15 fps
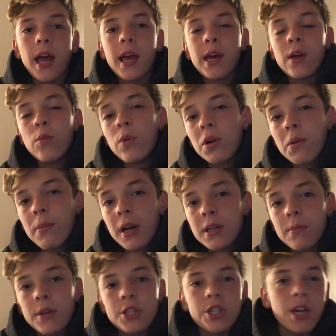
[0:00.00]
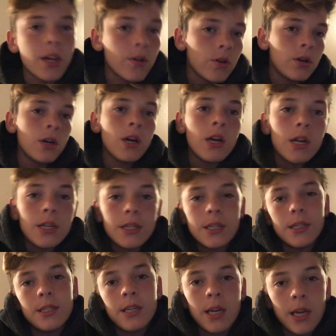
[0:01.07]
and welcome back to my channel.
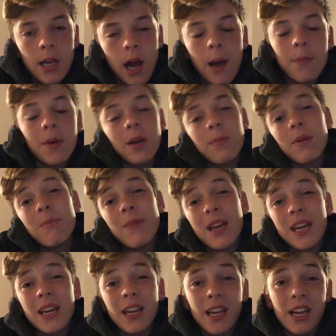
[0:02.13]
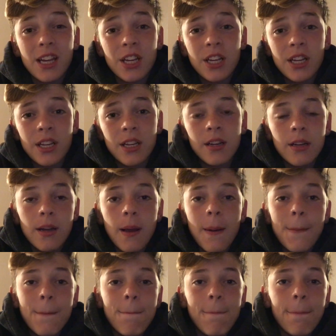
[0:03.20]
Today I'm going to be making
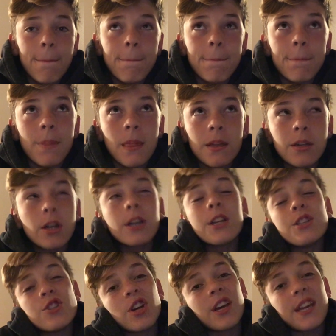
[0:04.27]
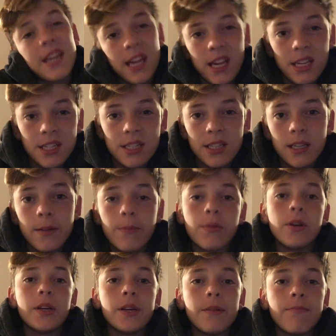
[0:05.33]
not a gigantic,
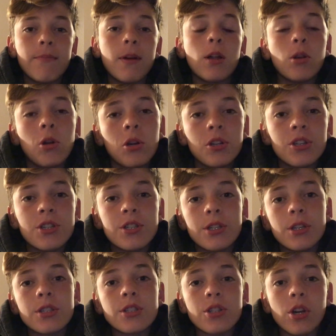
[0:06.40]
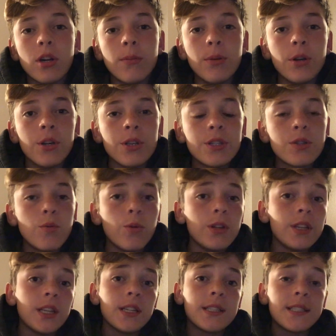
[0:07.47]
but a large Starburst,
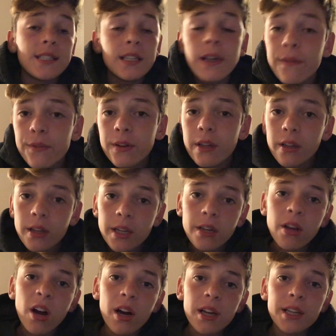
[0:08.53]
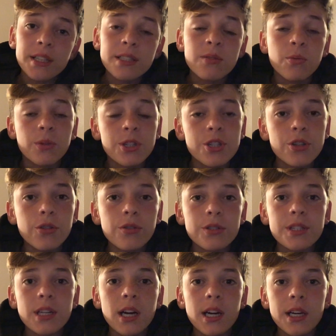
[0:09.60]
one that's definitely not its original
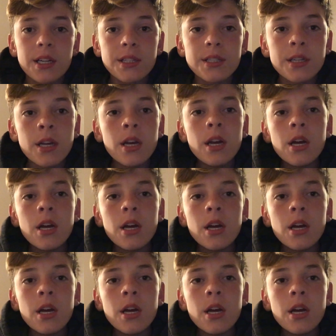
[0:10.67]
size.